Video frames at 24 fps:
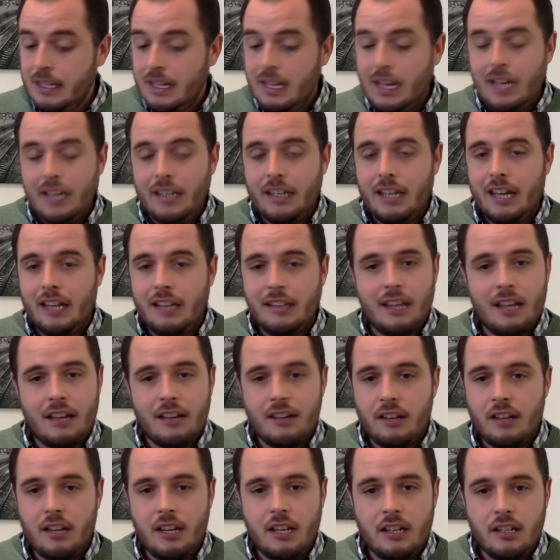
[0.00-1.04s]
And
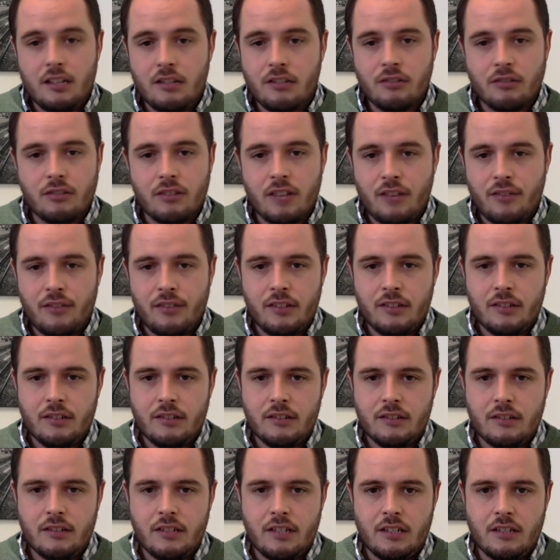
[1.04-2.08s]
that initial definition
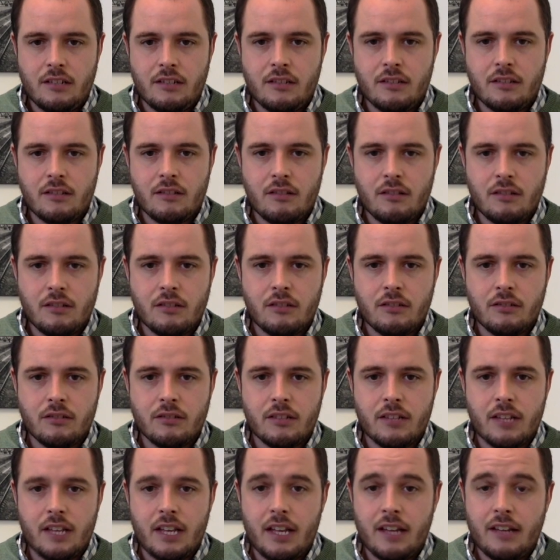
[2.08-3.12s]
stage is critical to
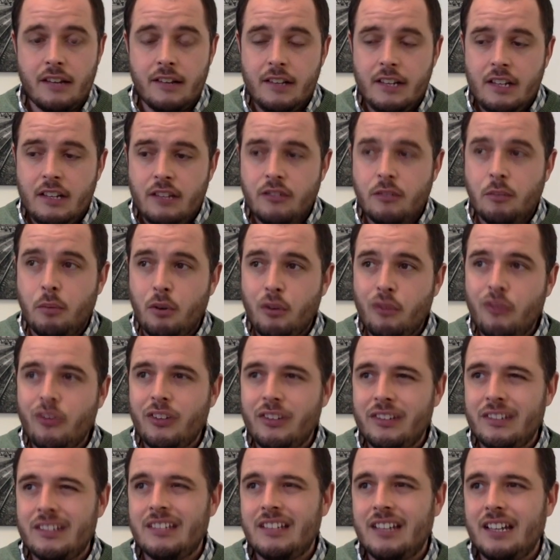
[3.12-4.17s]
that. So both
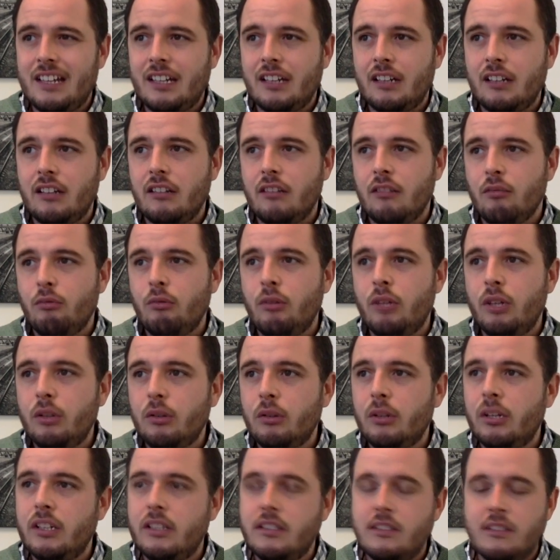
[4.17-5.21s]
understanding the
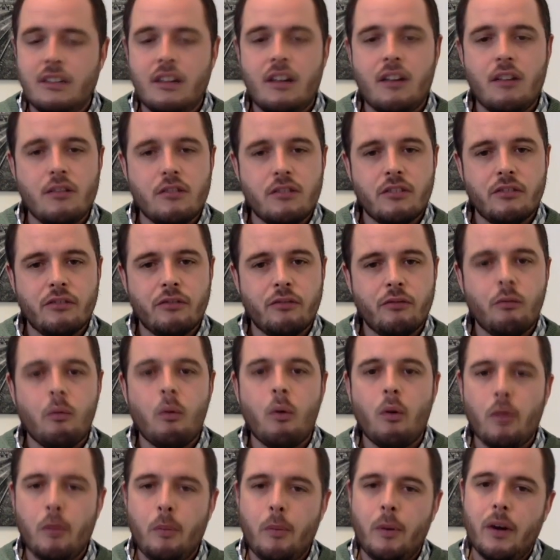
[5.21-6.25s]
real ins and outs of
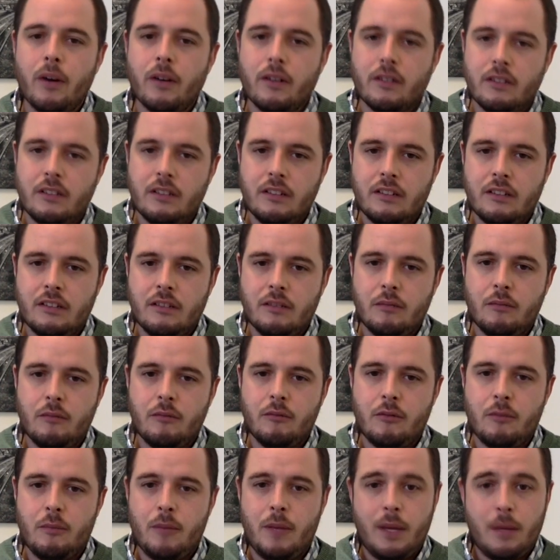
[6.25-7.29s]
what the person needs
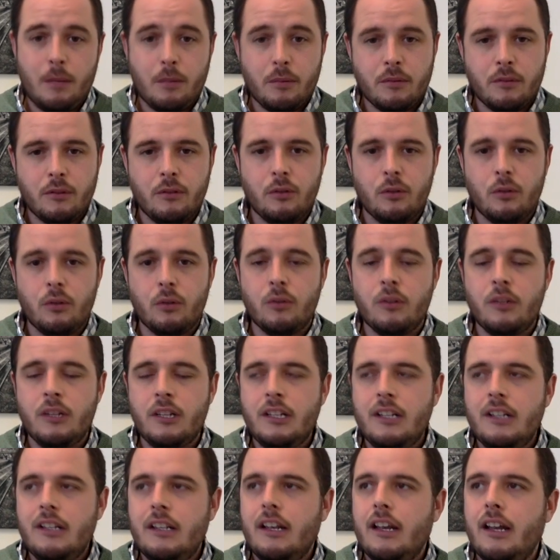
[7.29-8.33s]
to be able to do,
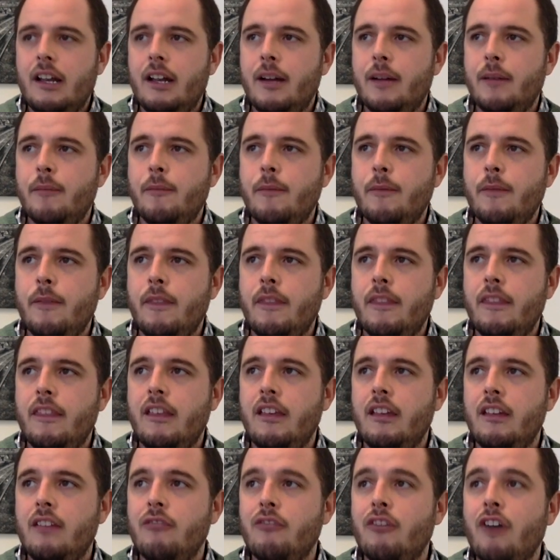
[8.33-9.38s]

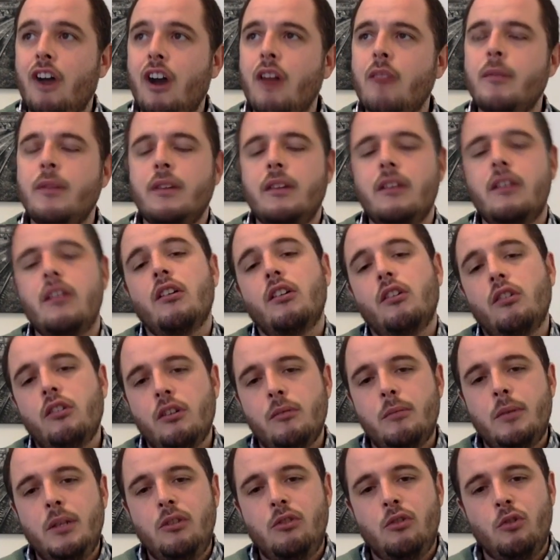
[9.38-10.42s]
the environment that they're going to
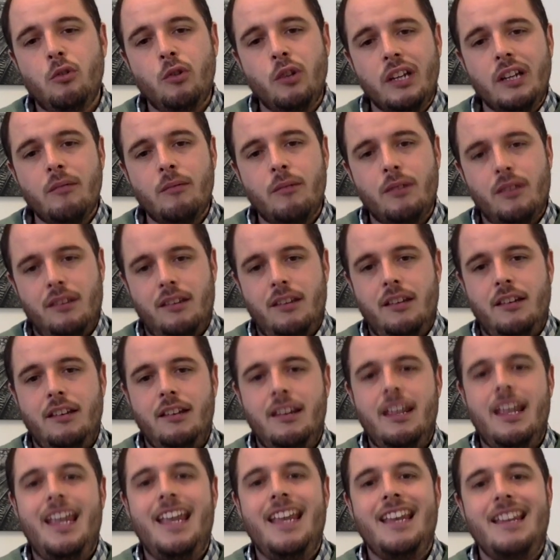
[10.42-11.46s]
be doing it within
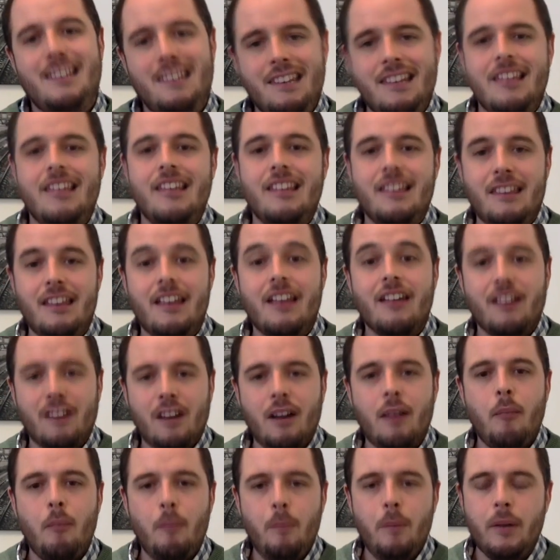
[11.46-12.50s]
in their
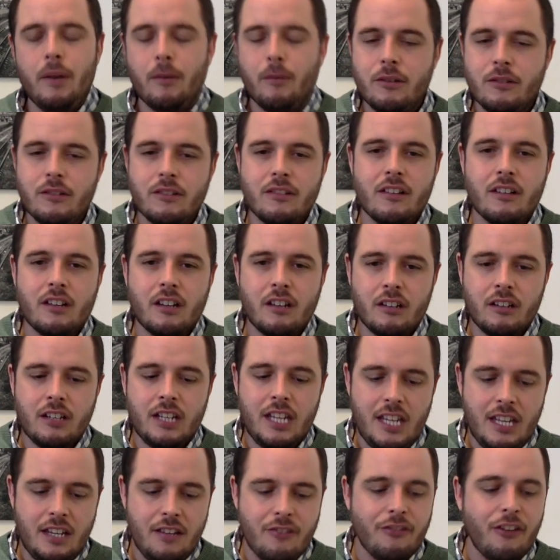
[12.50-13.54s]
company, which is a
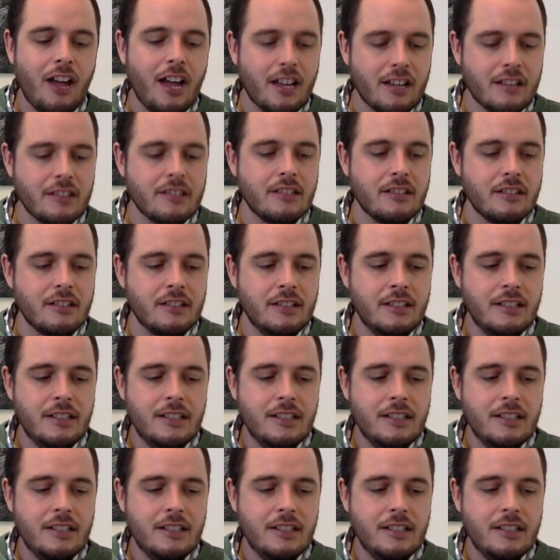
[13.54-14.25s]
key factor.